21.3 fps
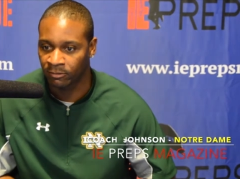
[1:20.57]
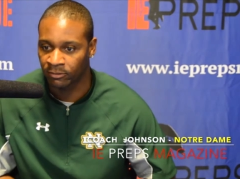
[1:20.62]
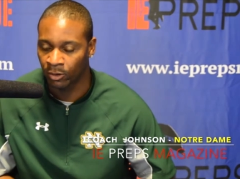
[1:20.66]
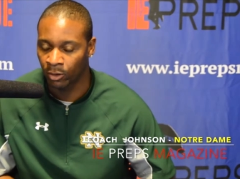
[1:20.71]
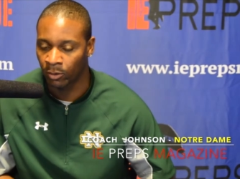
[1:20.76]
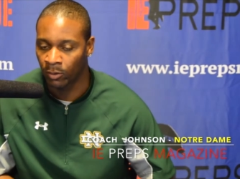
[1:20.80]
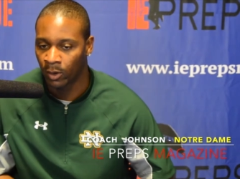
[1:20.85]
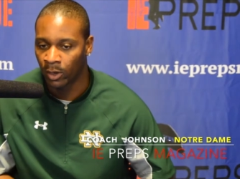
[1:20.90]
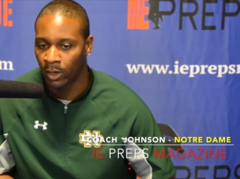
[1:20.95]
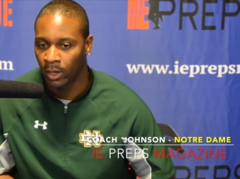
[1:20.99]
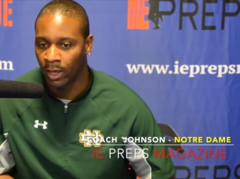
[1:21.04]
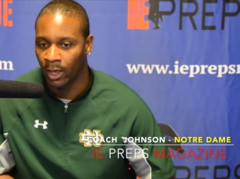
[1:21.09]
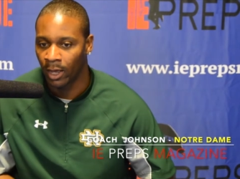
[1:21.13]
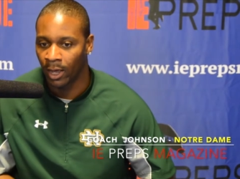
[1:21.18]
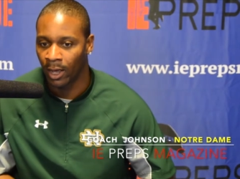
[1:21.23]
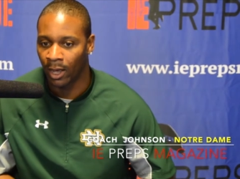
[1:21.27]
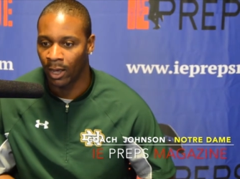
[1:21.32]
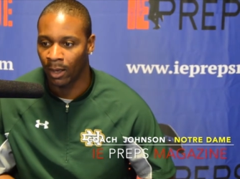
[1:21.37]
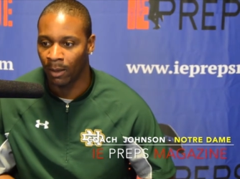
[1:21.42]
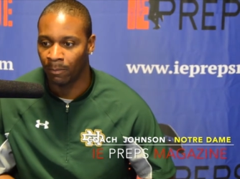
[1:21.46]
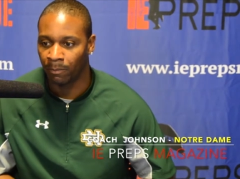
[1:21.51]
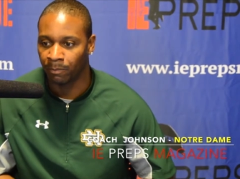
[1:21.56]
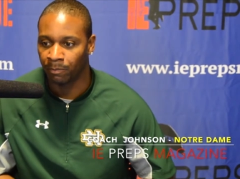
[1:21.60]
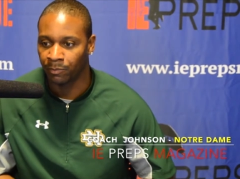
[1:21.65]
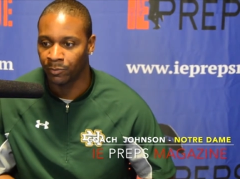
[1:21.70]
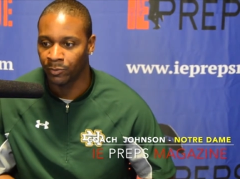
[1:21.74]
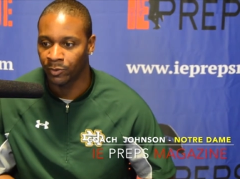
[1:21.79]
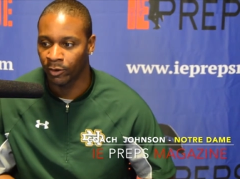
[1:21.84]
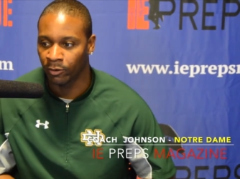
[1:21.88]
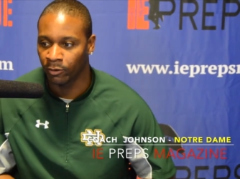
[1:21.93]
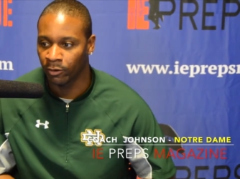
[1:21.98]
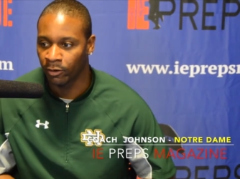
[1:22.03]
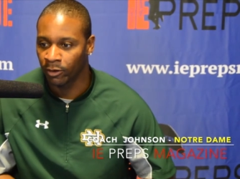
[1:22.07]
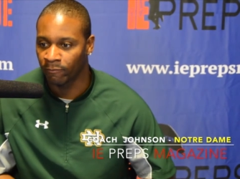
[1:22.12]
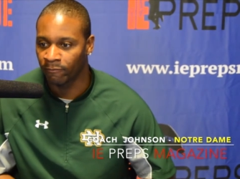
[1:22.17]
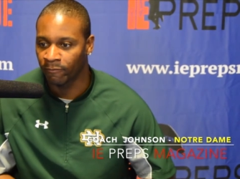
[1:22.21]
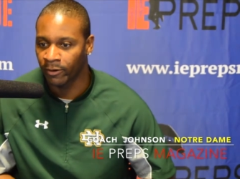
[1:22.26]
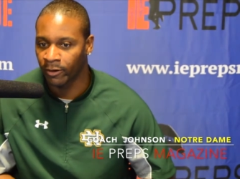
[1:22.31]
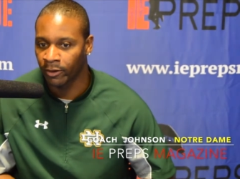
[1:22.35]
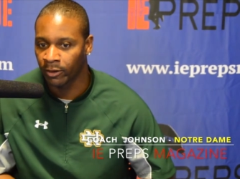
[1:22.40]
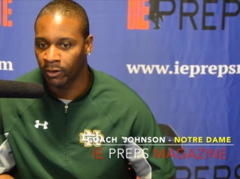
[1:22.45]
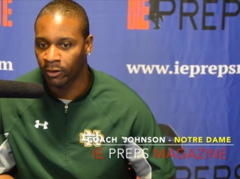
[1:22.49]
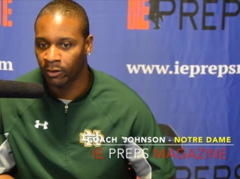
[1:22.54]
So they're looking
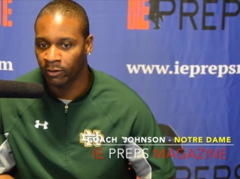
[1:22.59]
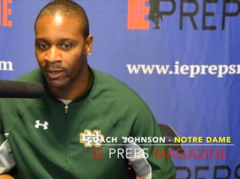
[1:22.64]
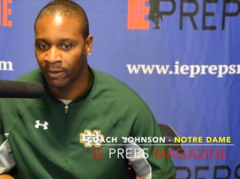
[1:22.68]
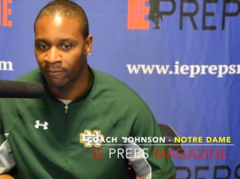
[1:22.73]
very good.